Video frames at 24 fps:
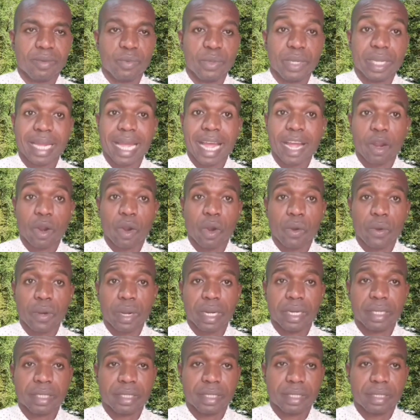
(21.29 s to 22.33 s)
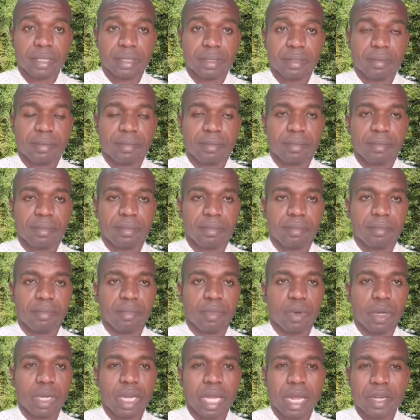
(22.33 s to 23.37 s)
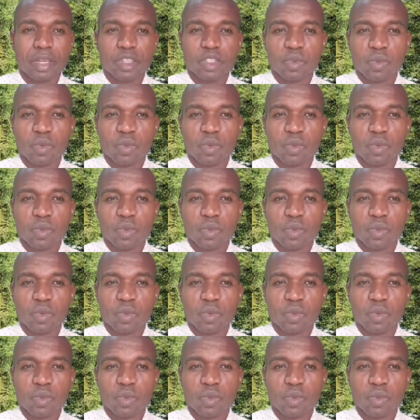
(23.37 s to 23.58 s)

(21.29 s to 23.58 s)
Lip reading: we can correct, but there